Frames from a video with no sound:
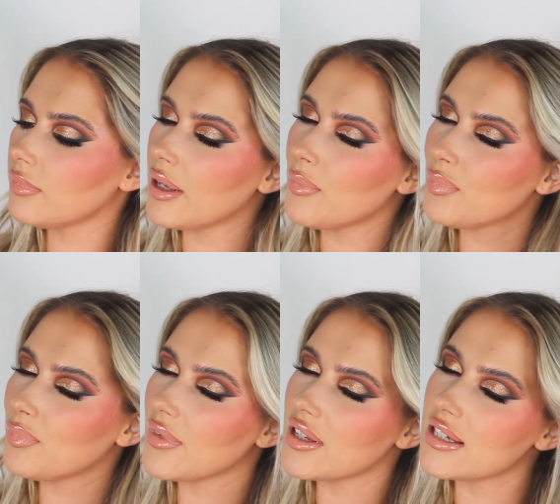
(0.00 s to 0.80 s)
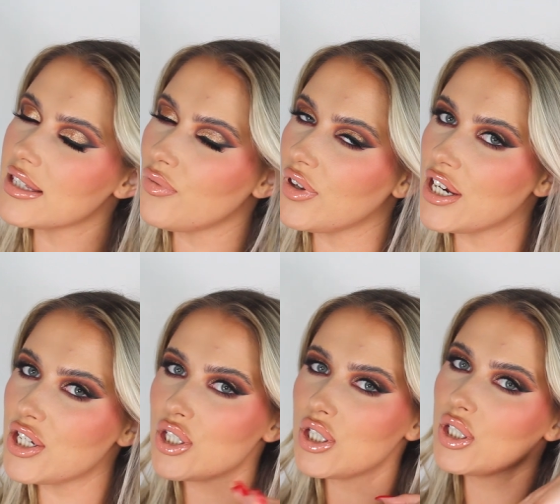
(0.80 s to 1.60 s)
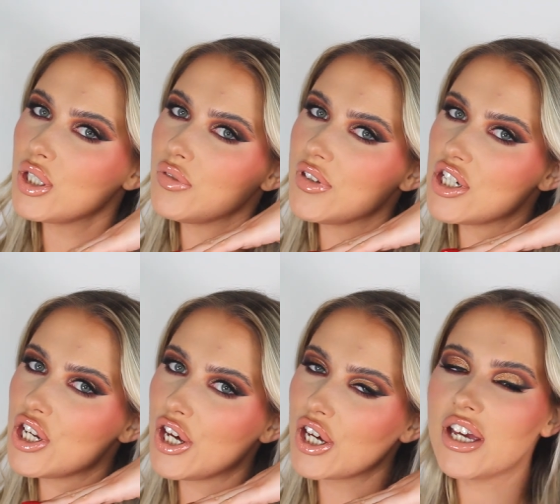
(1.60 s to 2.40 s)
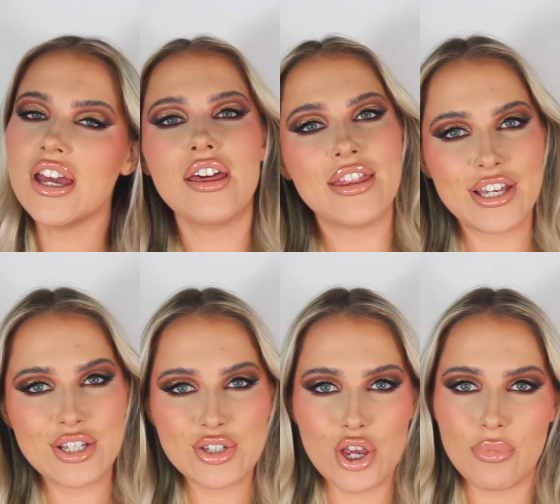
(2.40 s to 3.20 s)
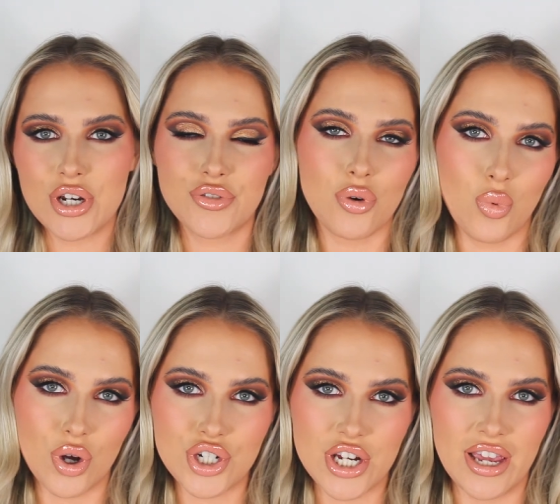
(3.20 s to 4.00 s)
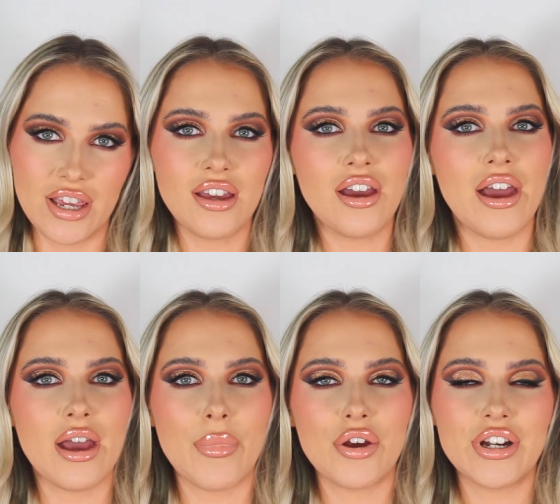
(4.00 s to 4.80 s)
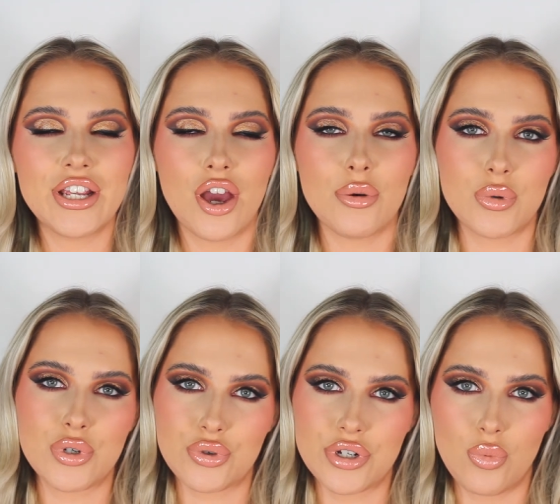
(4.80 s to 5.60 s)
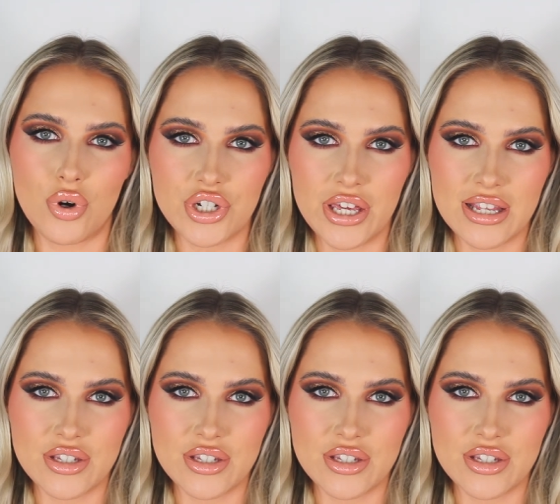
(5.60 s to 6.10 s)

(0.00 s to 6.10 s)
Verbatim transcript: Yeah, this is the finished finished look. Thank you so much for watching. Um, I really hope you enjoyed watching